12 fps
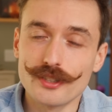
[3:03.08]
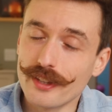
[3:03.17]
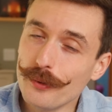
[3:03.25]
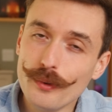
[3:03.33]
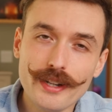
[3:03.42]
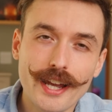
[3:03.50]
so
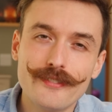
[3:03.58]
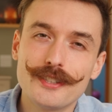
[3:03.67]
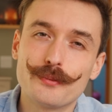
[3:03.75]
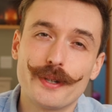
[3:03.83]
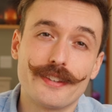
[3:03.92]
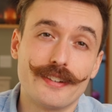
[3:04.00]
they won't have
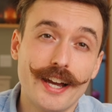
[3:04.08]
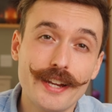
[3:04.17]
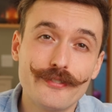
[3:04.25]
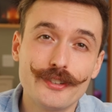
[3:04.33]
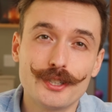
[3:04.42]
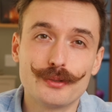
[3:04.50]
these width and
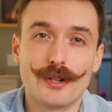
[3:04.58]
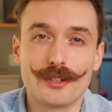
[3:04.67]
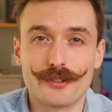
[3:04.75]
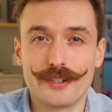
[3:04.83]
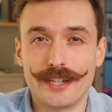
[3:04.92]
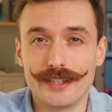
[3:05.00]
height fields while
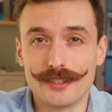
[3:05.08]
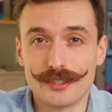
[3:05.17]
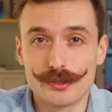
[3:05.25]
creating the